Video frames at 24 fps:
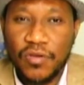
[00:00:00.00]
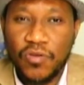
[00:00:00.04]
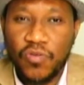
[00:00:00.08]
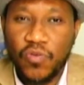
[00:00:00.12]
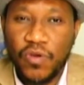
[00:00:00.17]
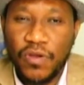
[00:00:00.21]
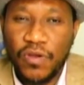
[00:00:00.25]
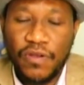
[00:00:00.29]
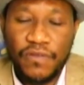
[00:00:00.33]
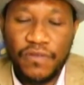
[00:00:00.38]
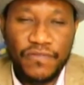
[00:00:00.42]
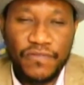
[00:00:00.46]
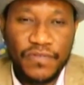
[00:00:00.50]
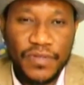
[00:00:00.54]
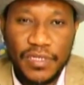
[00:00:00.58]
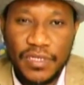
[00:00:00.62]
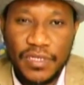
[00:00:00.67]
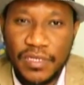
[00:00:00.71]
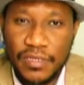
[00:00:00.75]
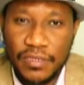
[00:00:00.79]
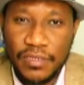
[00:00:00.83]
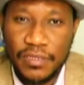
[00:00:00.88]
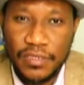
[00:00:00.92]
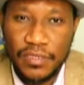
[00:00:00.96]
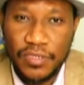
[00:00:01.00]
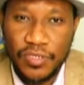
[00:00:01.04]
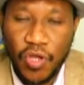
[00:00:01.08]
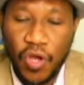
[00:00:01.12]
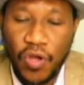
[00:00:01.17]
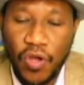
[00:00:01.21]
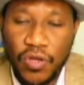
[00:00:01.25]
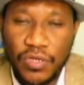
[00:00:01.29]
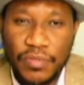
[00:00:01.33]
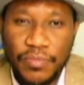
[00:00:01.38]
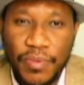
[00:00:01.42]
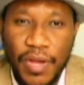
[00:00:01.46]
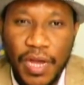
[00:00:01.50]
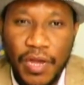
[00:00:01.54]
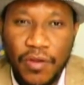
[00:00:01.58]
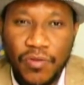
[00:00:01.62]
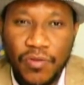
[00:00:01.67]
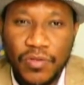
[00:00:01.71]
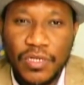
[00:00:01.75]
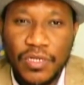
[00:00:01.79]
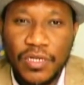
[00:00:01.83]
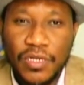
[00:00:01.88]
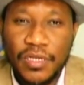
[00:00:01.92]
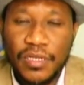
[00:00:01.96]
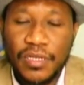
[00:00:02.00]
we've talked about